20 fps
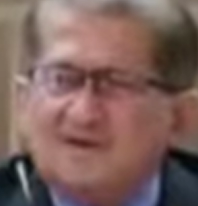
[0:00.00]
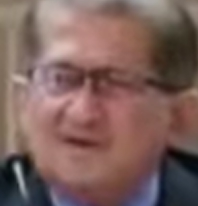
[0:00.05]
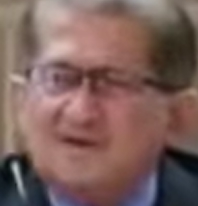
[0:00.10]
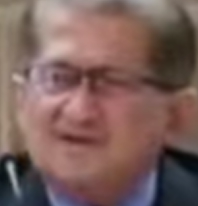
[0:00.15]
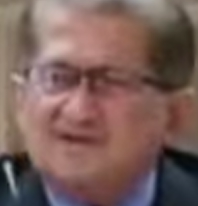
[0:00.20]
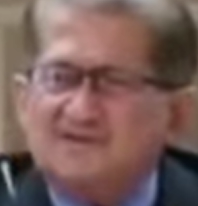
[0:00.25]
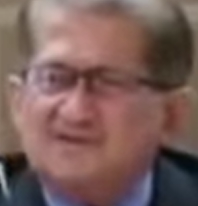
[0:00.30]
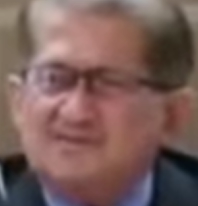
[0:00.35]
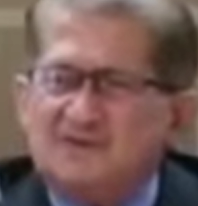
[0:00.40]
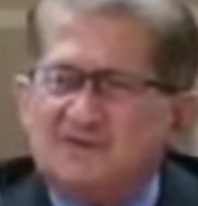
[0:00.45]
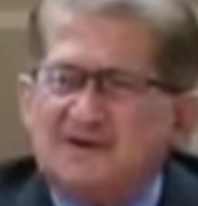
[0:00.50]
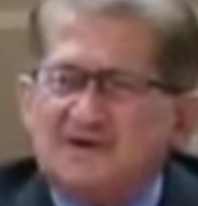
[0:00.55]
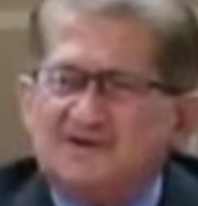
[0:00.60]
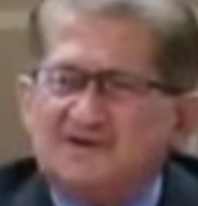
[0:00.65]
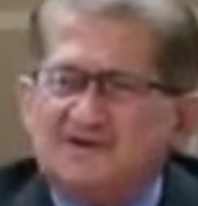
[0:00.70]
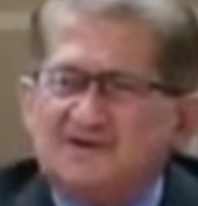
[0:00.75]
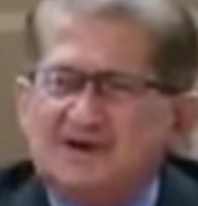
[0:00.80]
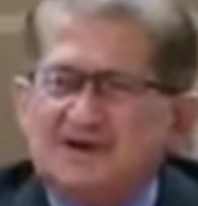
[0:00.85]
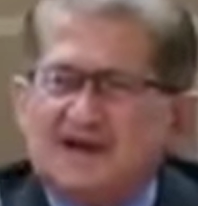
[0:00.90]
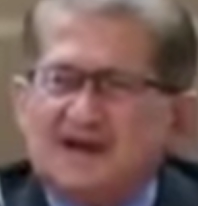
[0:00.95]

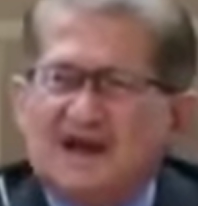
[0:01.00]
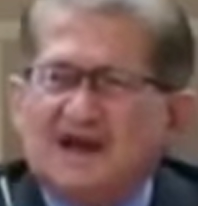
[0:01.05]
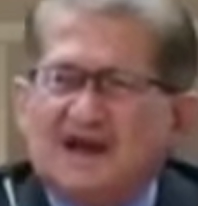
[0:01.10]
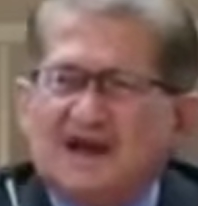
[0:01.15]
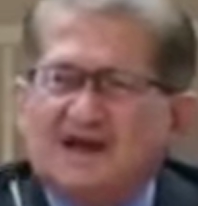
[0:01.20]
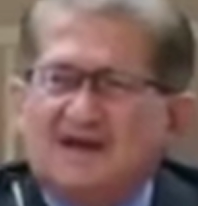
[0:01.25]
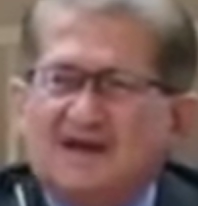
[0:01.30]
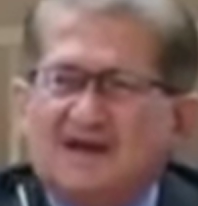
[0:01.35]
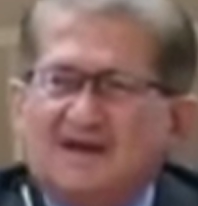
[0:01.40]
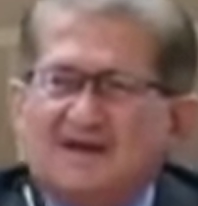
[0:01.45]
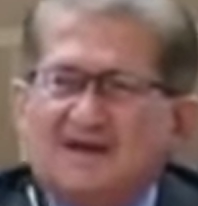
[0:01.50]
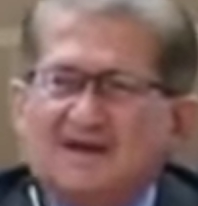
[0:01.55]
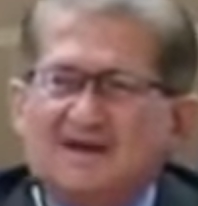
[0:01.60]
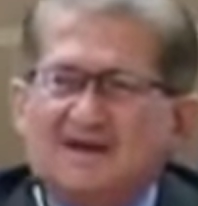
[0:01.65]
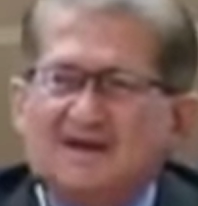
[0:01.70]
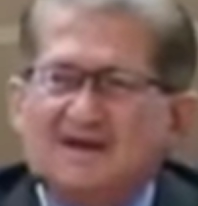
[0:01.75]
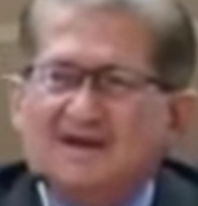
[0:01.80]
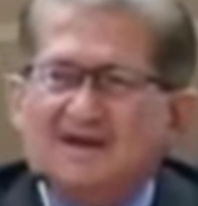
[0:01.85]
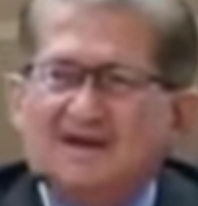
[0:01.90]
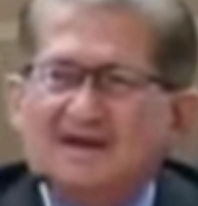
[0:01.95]
spiritually
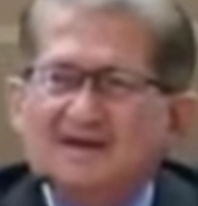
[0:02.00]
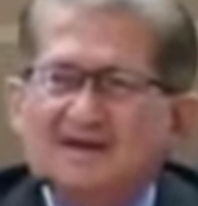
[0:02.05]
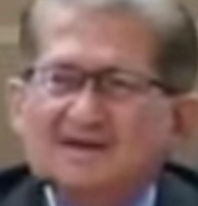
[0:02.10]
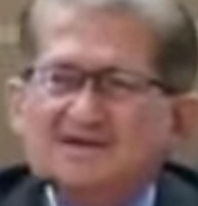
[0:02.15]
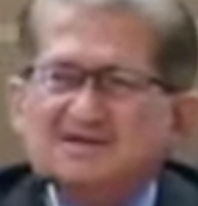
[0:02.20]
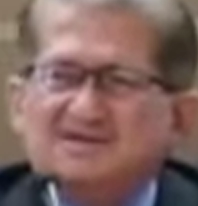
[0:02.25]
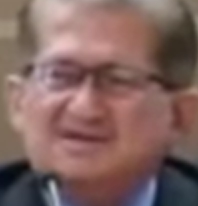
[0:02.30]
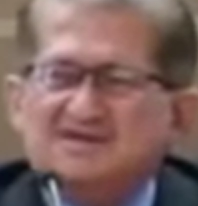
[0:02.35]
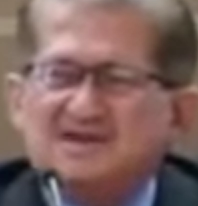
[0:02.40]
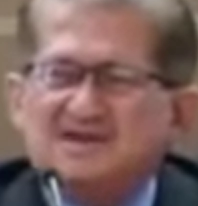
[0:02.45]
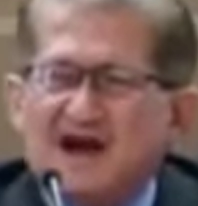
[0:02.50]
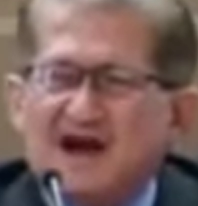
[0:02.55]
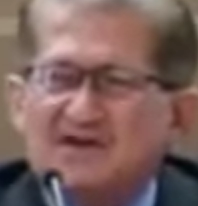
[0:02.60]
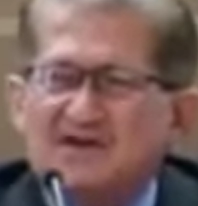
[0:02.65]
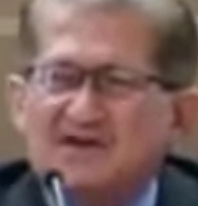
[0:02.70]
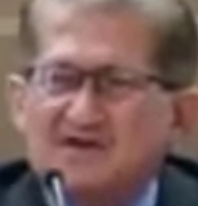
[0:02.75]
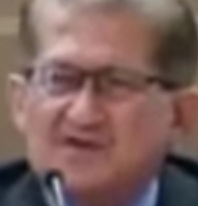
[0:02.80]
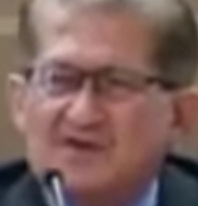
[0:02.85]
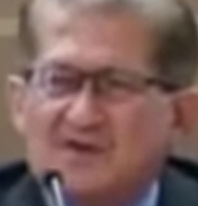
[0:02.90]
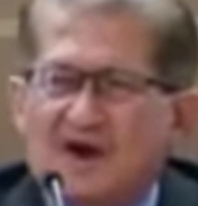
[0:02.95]
inside
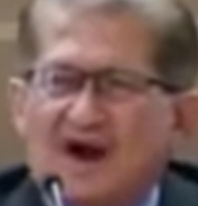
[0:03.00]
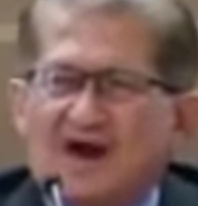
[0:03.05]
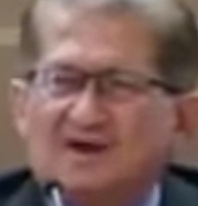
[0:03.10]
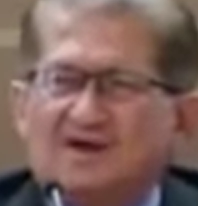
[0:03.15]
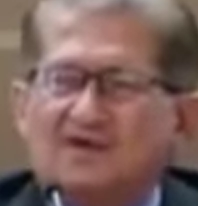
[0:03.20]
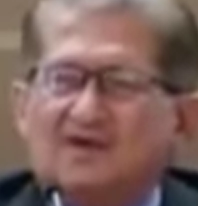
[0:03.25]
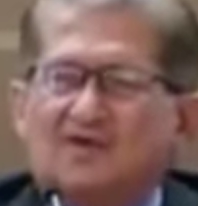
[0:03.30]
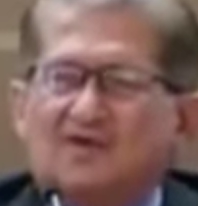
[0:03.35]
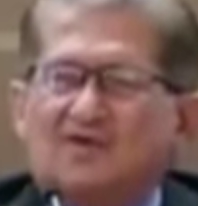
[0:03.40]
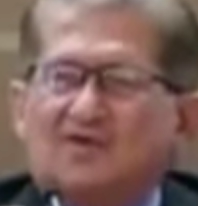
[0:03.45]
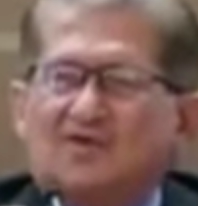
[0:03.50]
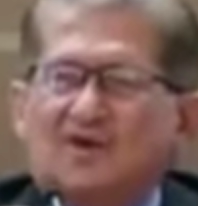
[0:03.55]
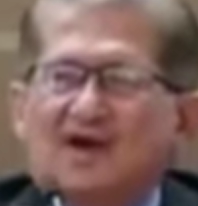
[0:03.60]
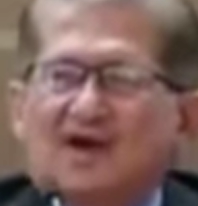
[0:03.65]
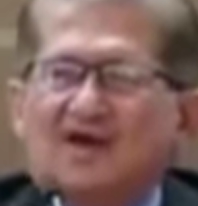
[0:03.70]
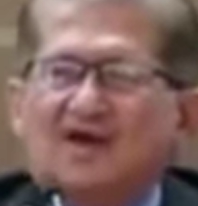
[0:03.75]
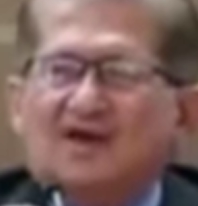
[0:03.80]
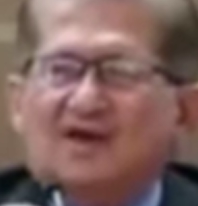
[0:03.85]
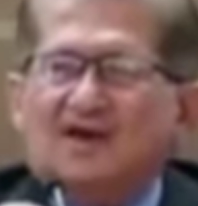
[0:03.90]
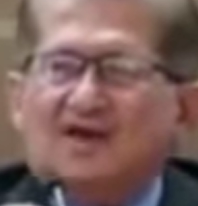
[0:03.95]
you and you,
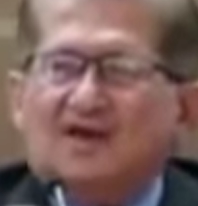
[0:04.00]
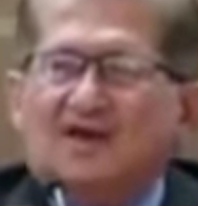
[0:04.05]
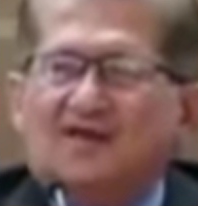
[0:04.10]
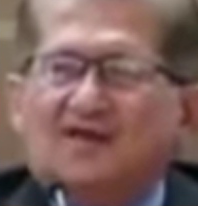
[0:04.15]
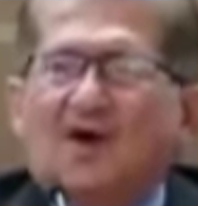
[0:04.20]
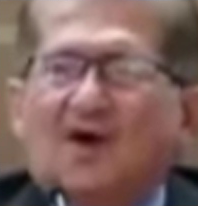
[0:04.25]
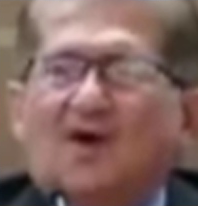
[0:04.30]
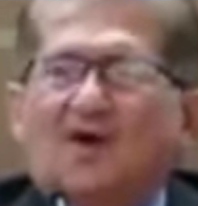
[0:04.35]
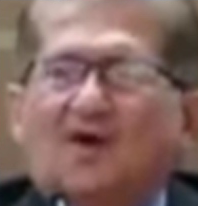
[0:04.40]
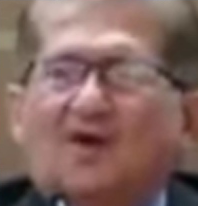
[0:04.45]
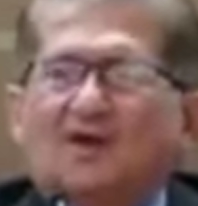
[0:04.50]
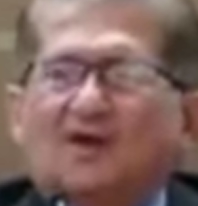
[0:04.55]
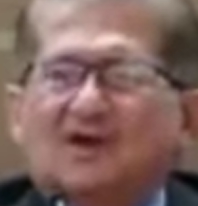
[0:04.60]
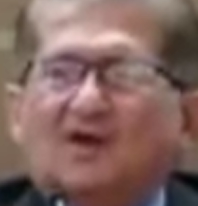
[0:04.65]
the Holy